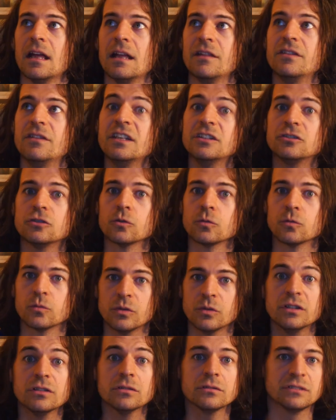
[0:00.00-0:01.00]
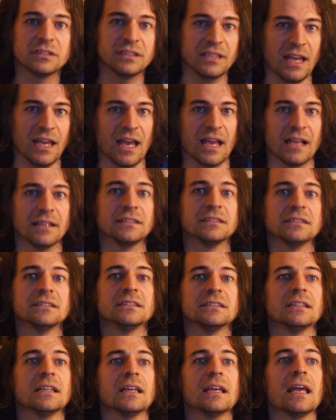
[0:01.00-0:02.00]
these are real
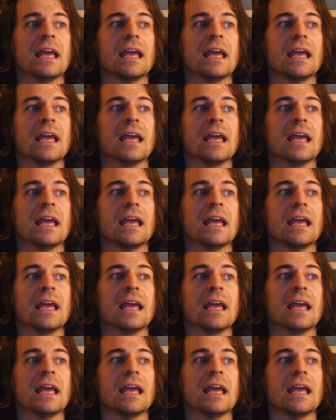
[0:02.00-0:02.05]
tests,